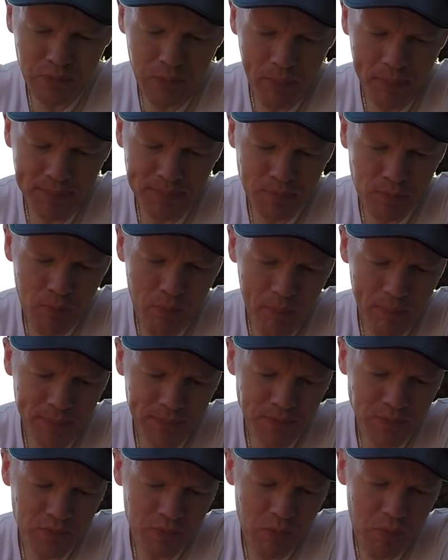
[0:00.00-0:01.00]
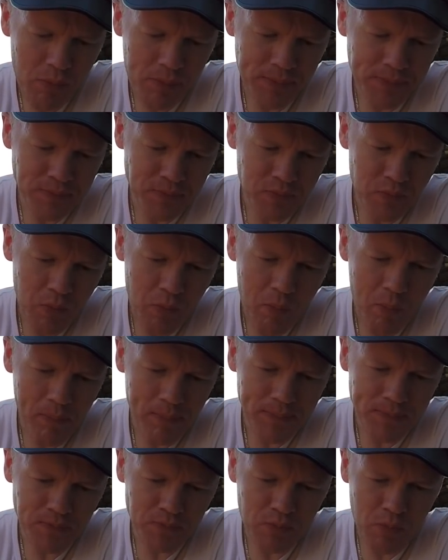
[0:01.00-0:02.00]
with rice and a water for
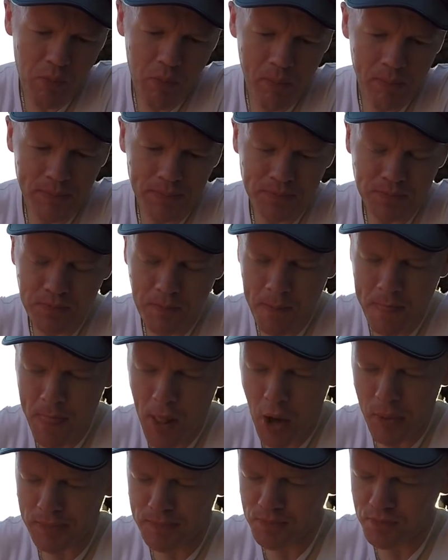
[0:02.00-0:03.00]
130 baht. I